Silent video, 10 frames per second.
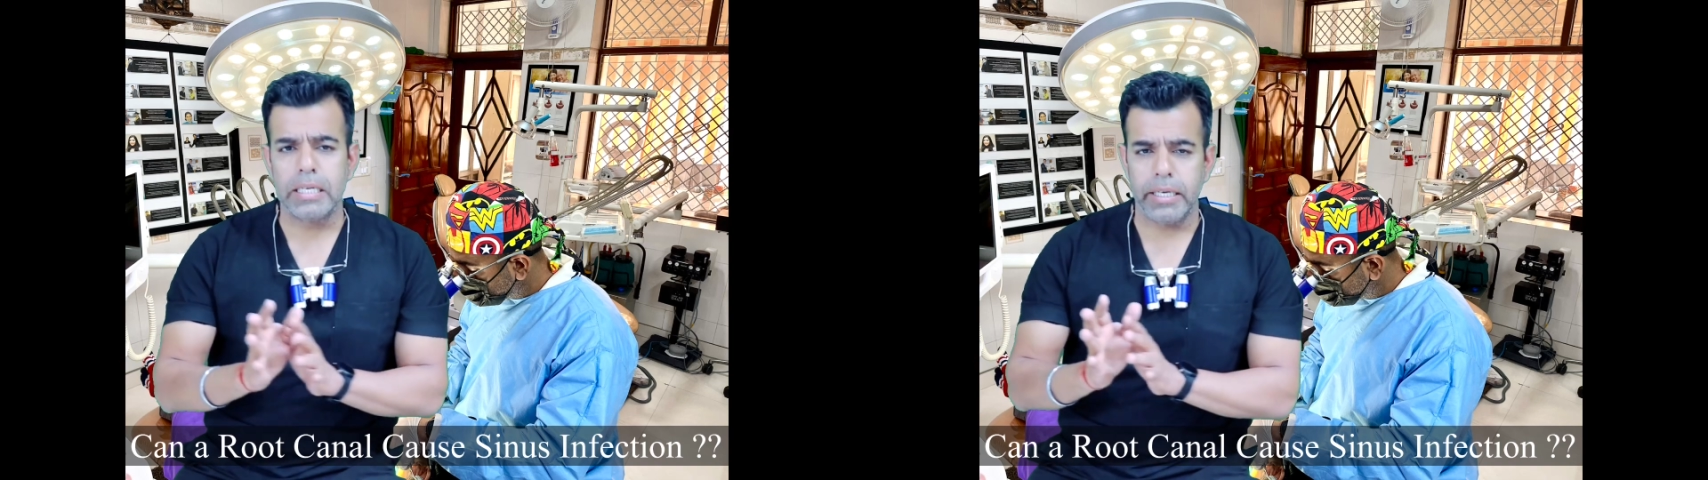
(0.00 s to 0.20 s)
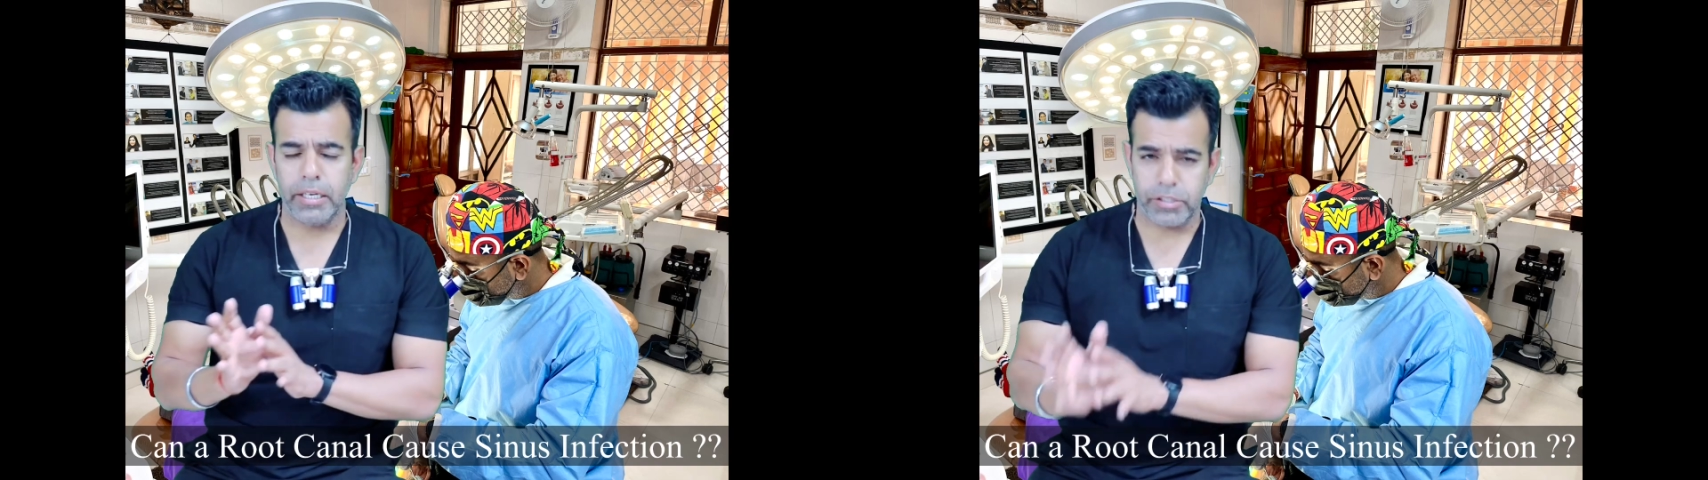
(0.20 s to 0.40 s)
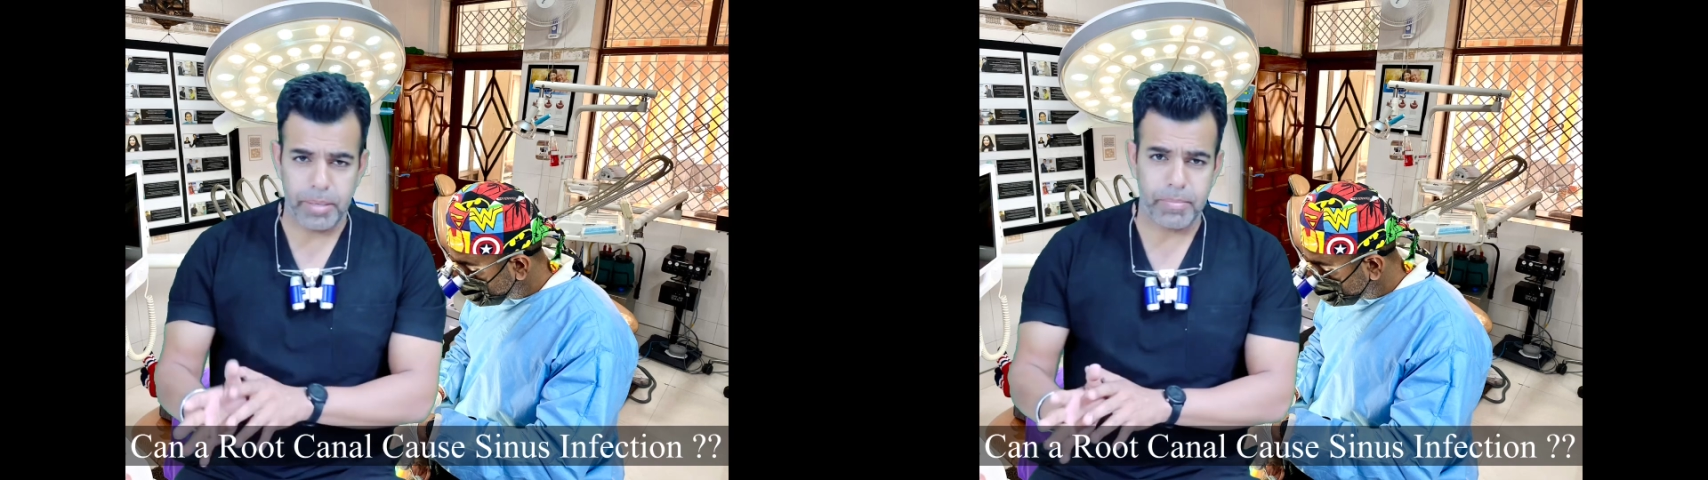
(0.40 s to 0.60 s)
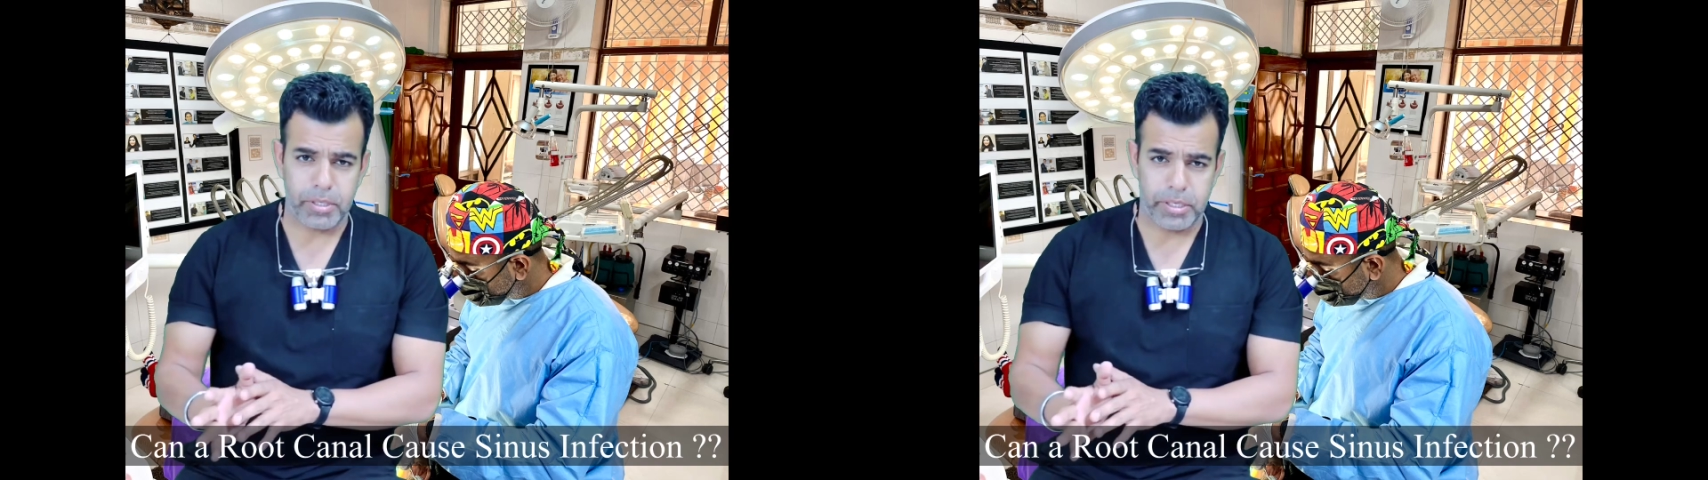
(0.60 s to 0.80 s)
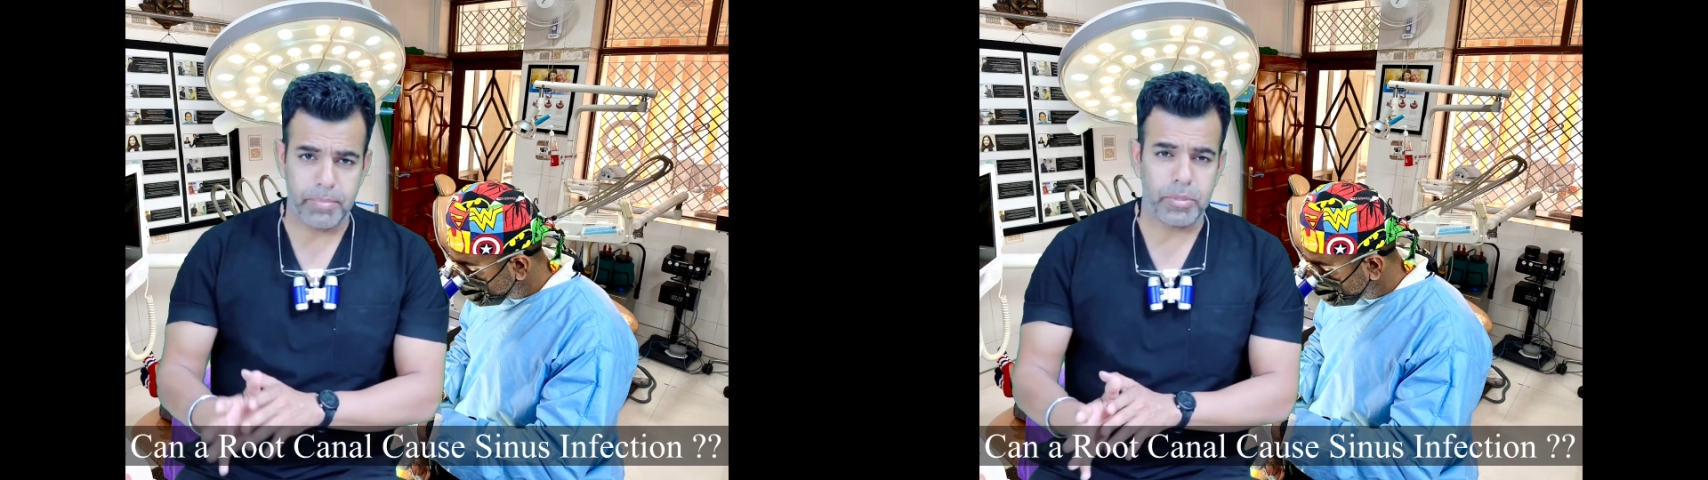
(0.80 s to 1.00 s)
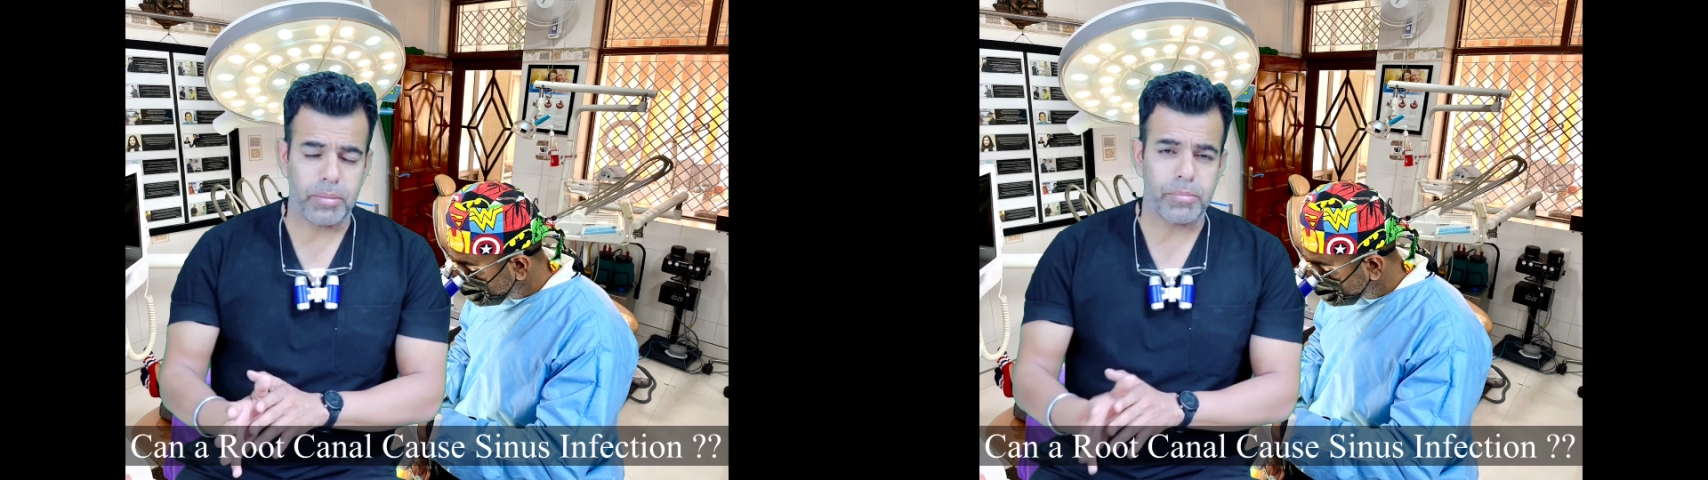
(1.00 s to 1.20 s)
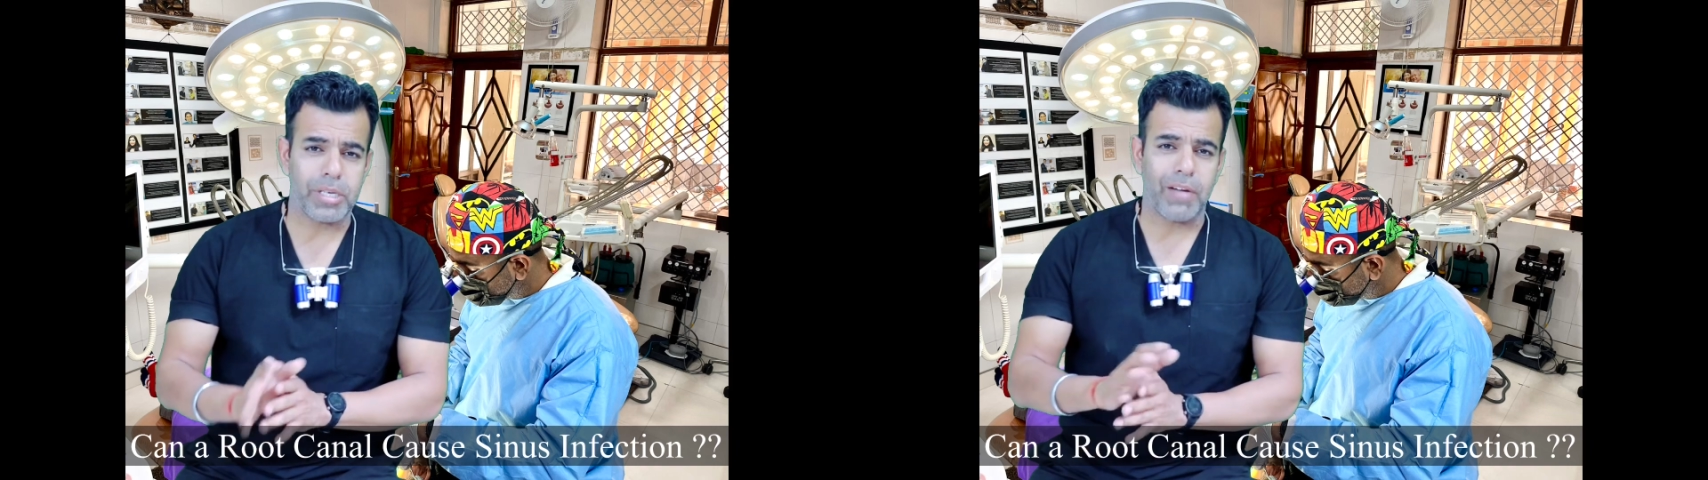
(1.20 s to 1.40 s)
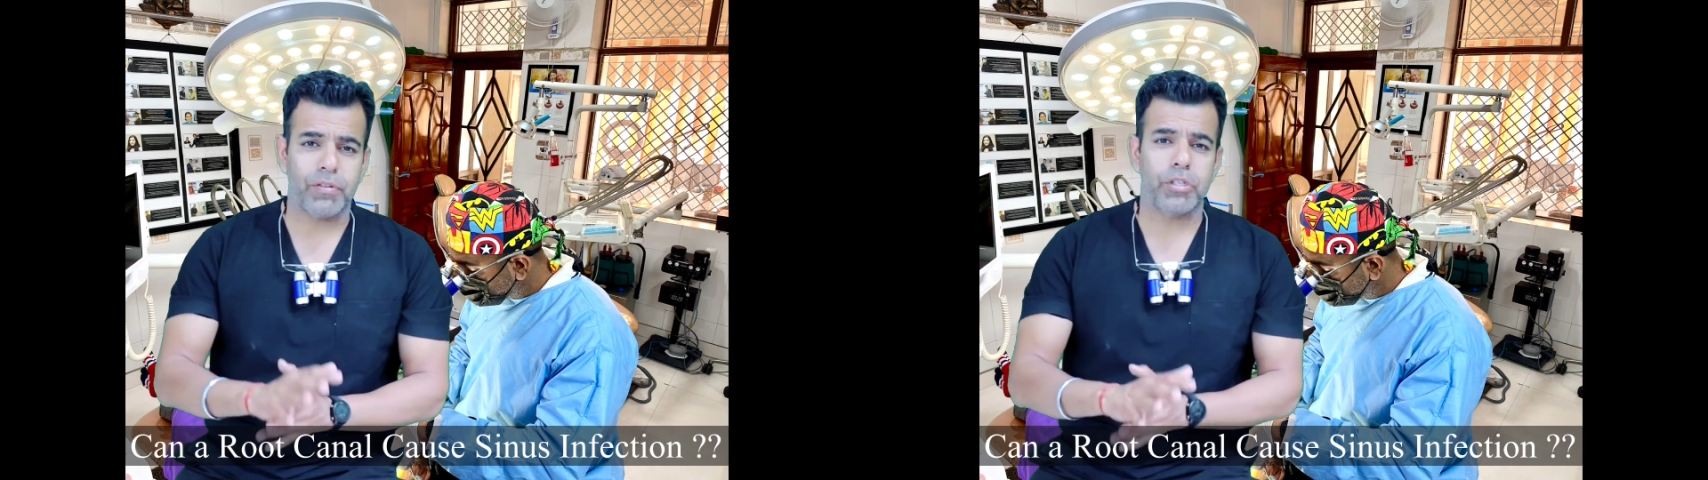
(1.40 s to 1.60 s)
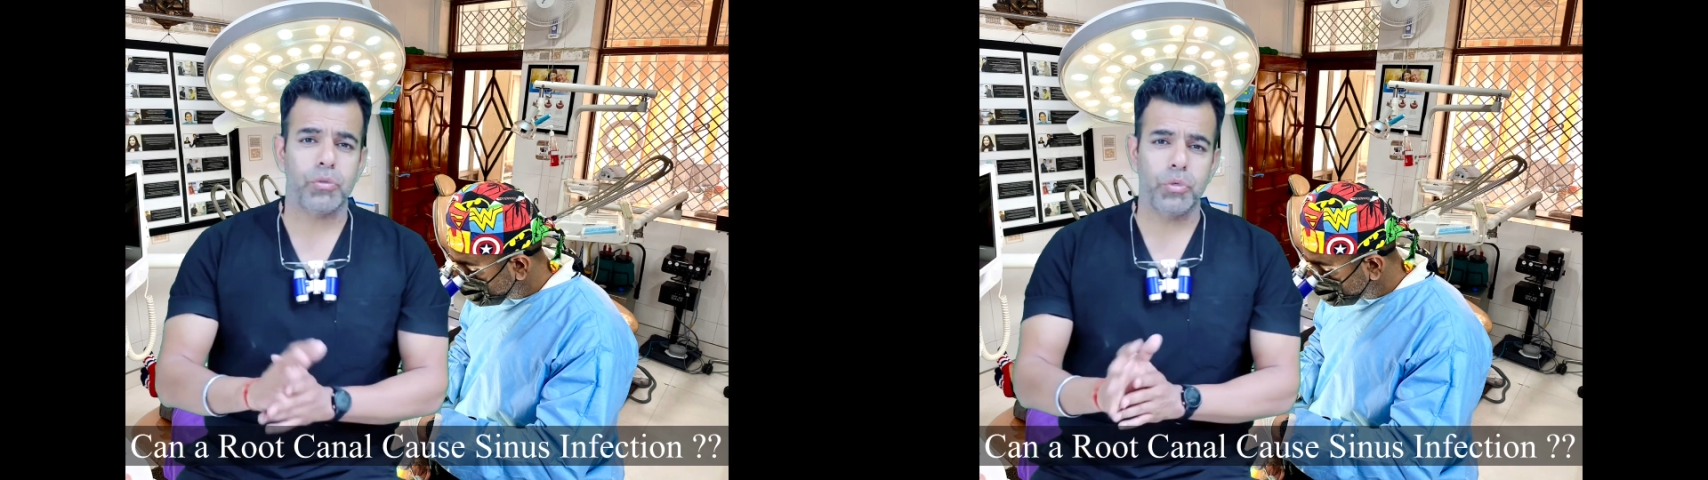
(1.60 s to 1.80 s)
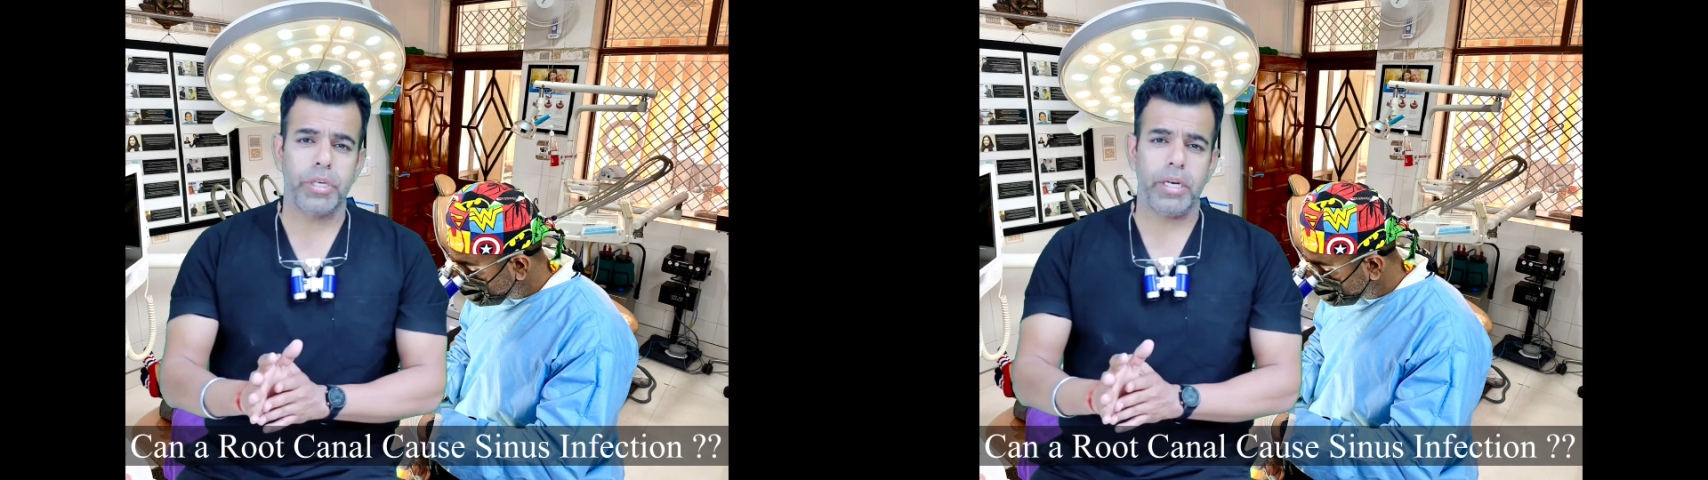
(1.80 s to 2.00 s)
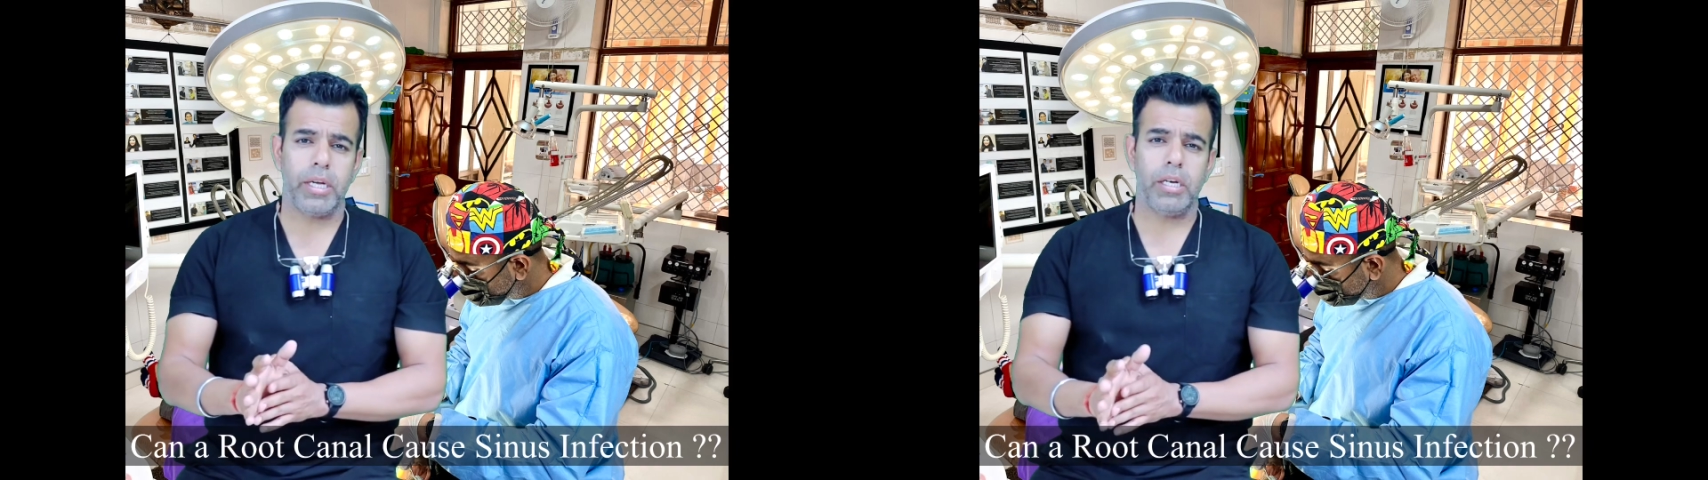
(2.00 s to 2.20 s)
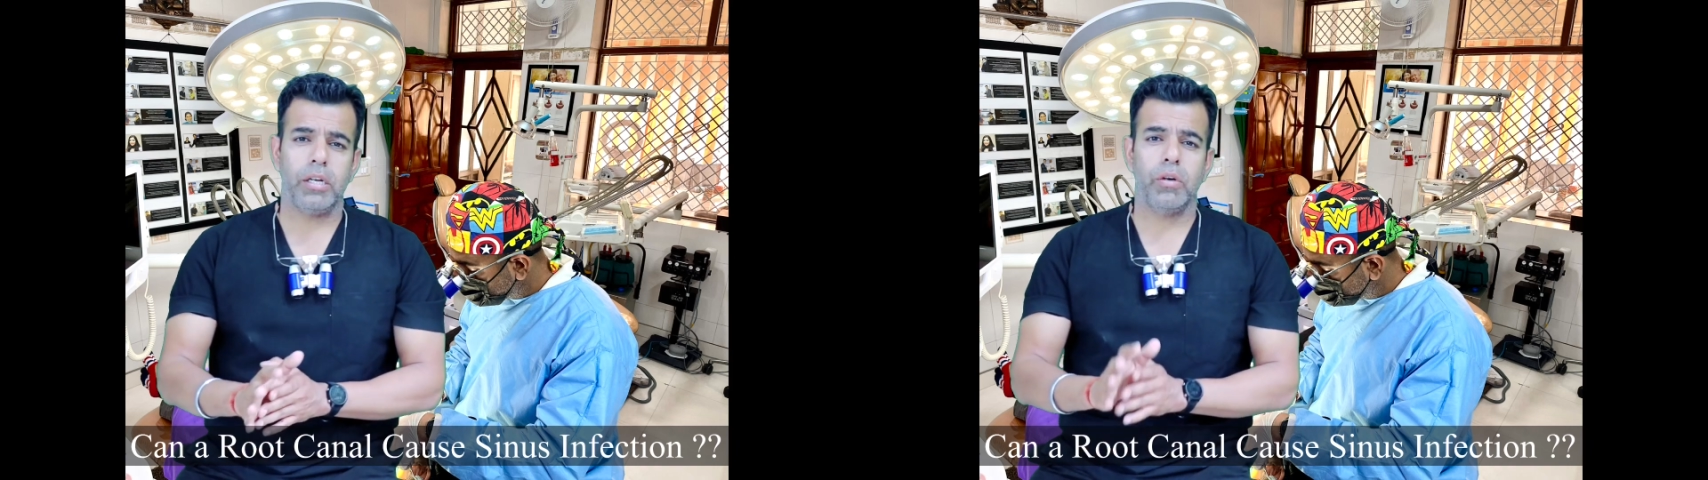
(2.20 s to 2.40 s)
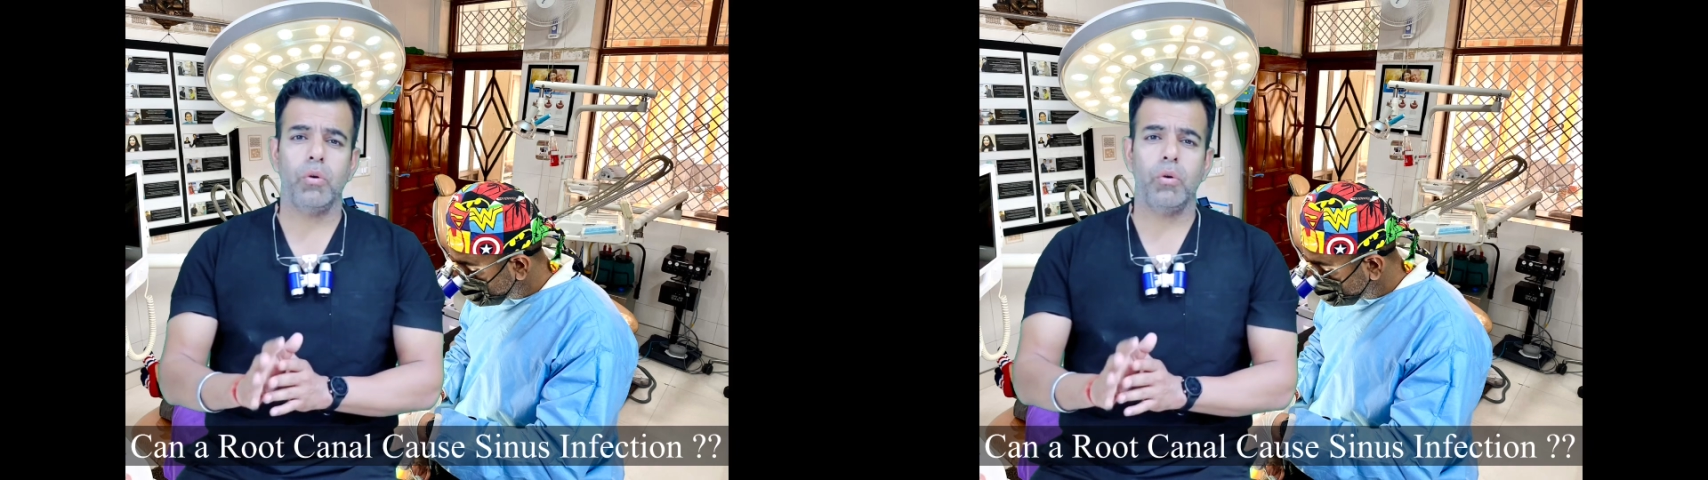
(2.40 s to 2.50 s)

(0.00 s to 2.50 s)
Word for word: in symptoms after root canal